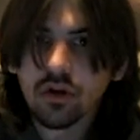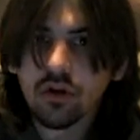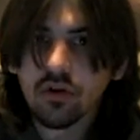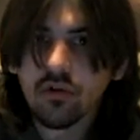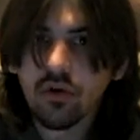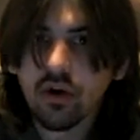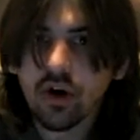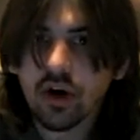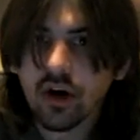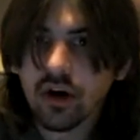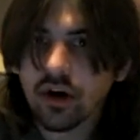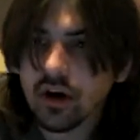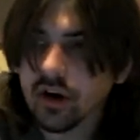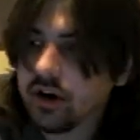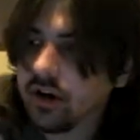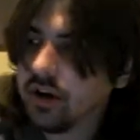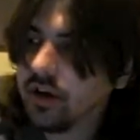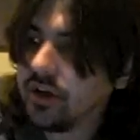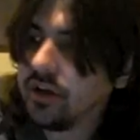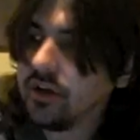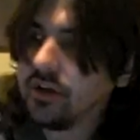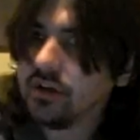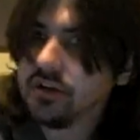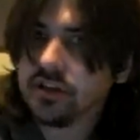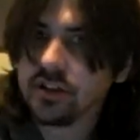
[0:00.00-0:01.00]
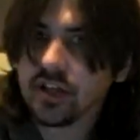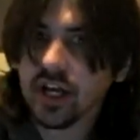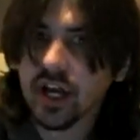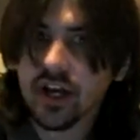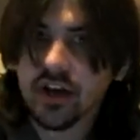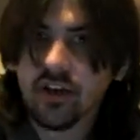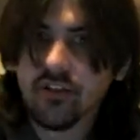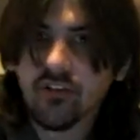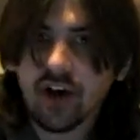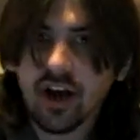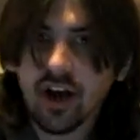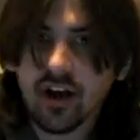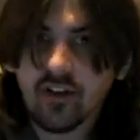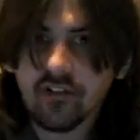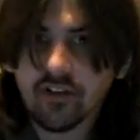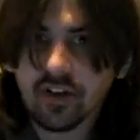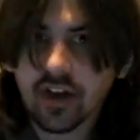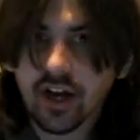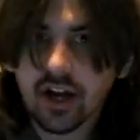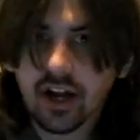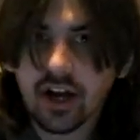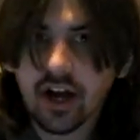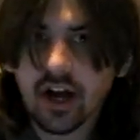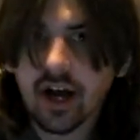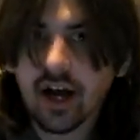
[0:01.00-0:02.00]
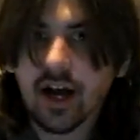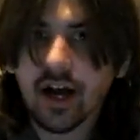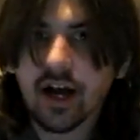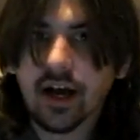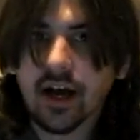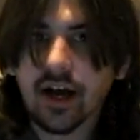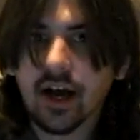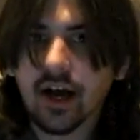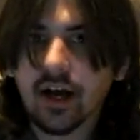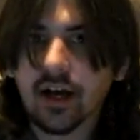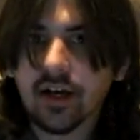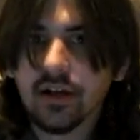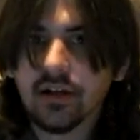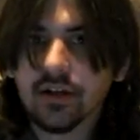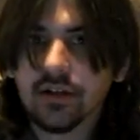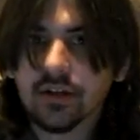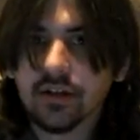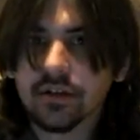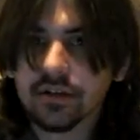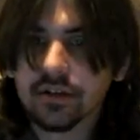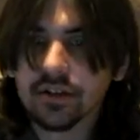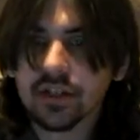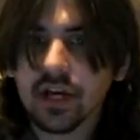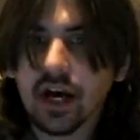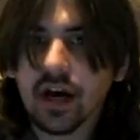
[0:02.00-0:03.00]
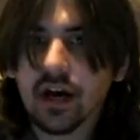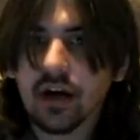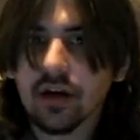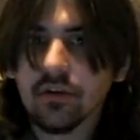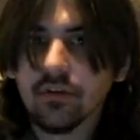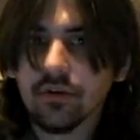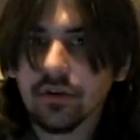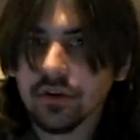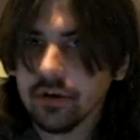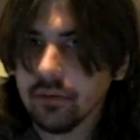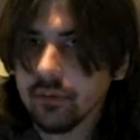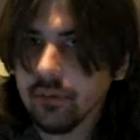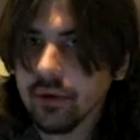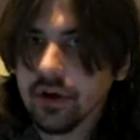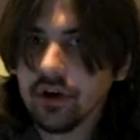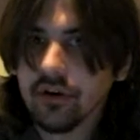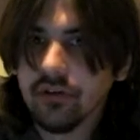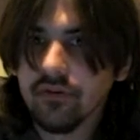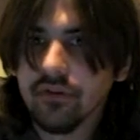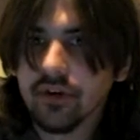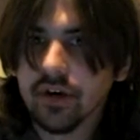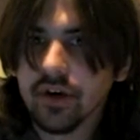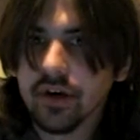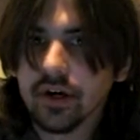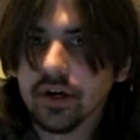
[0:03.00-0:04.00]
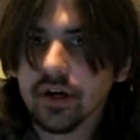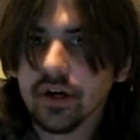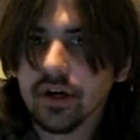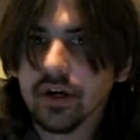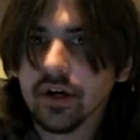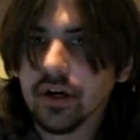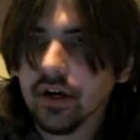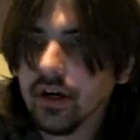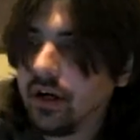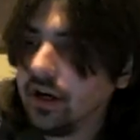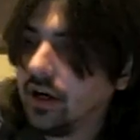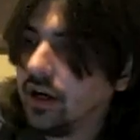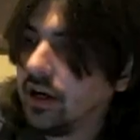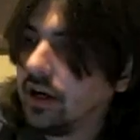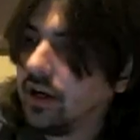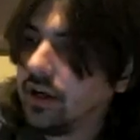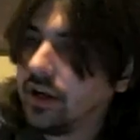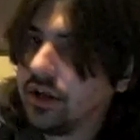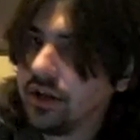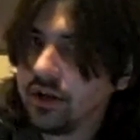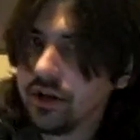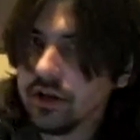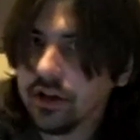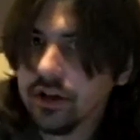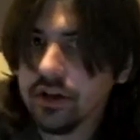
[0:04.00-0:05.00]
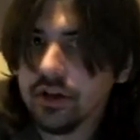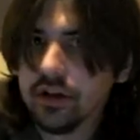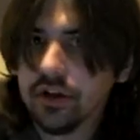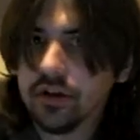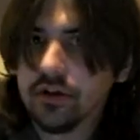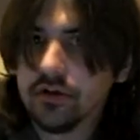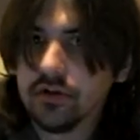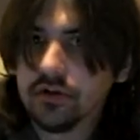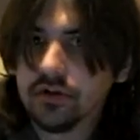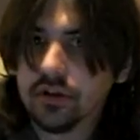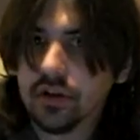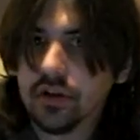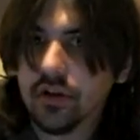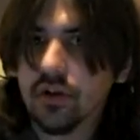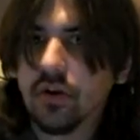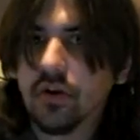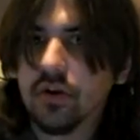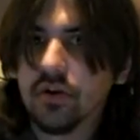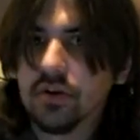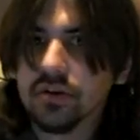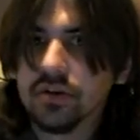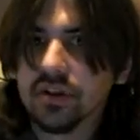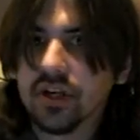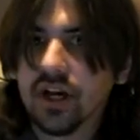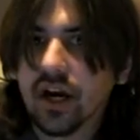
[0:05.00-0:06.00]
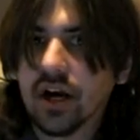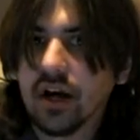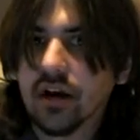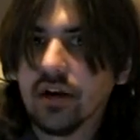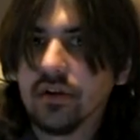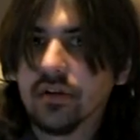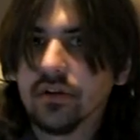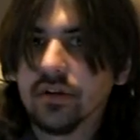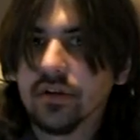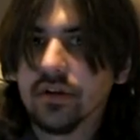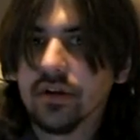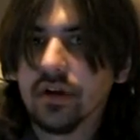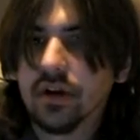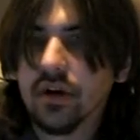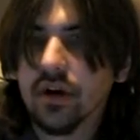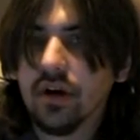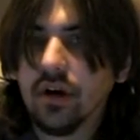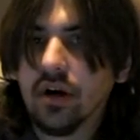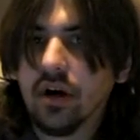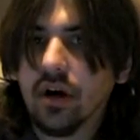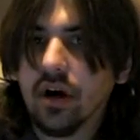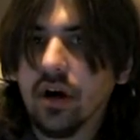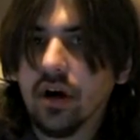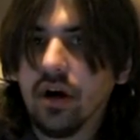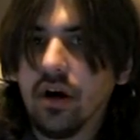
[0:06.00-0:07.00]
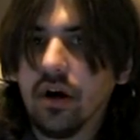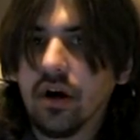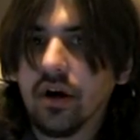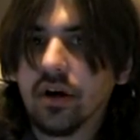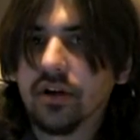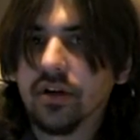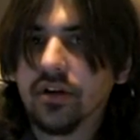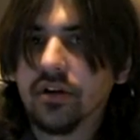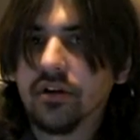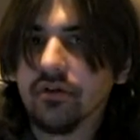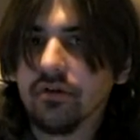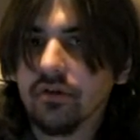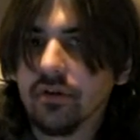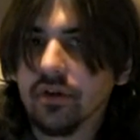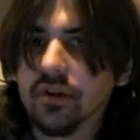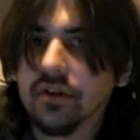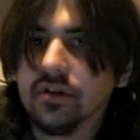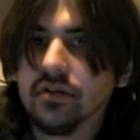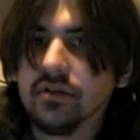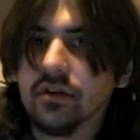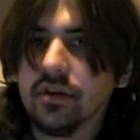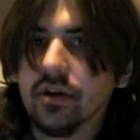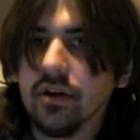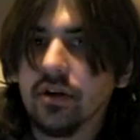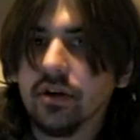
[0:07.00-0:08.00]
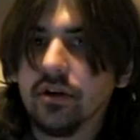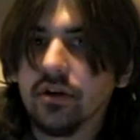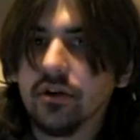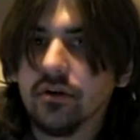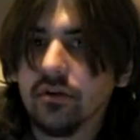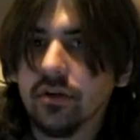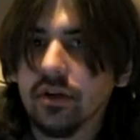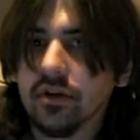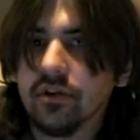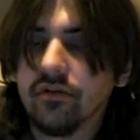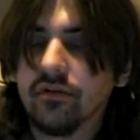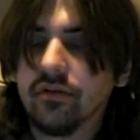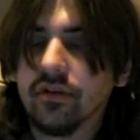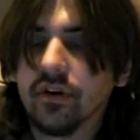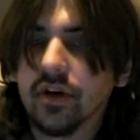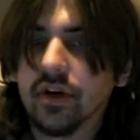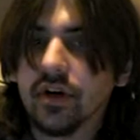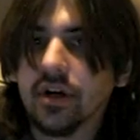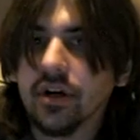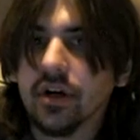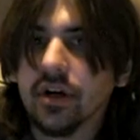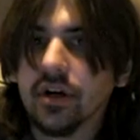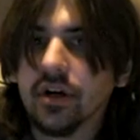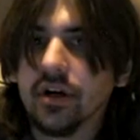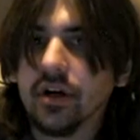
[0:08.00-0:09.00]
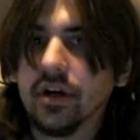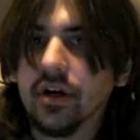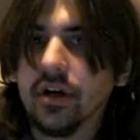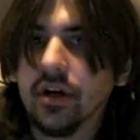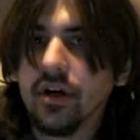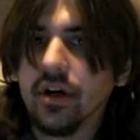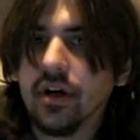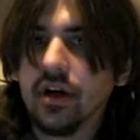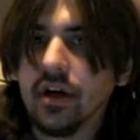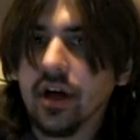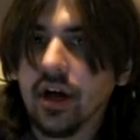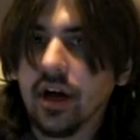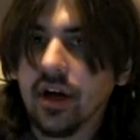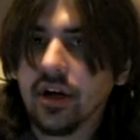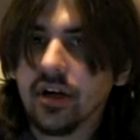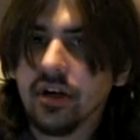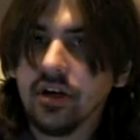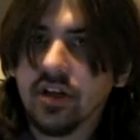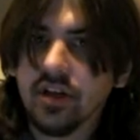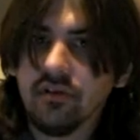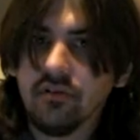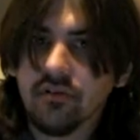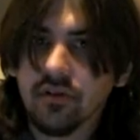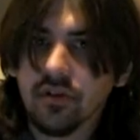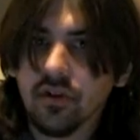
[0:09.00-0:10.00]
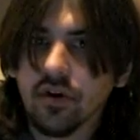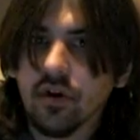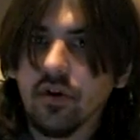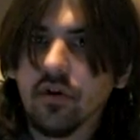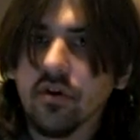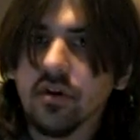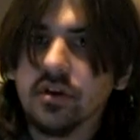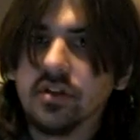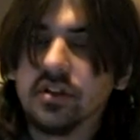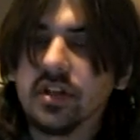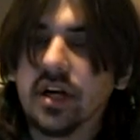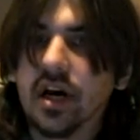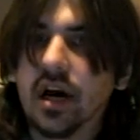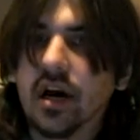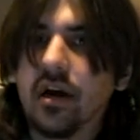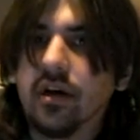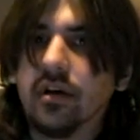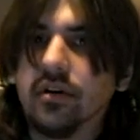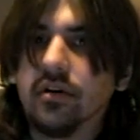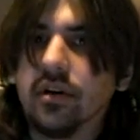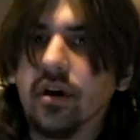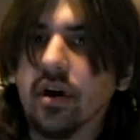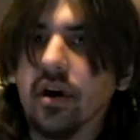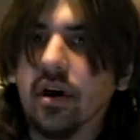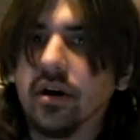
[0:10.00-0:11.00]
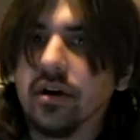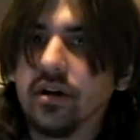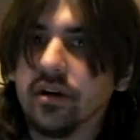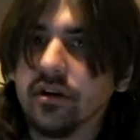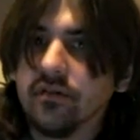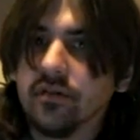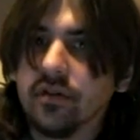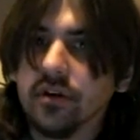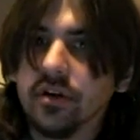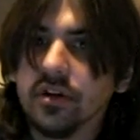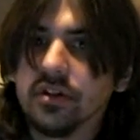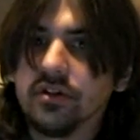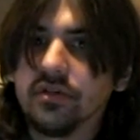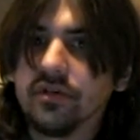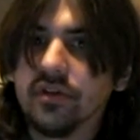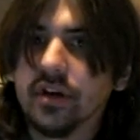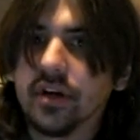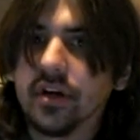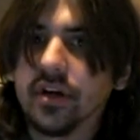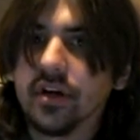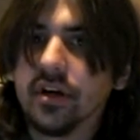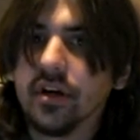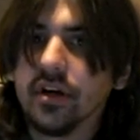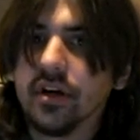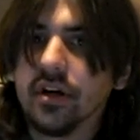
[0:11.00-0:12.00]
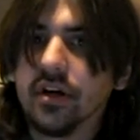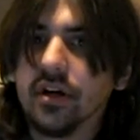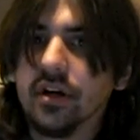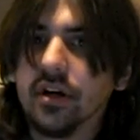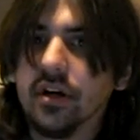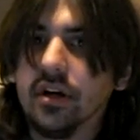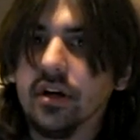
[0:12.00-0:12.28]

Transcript: Where instead of having that high sound with your middle finger, you use the low sound on your ring finger, and an even lower sound on your first finger,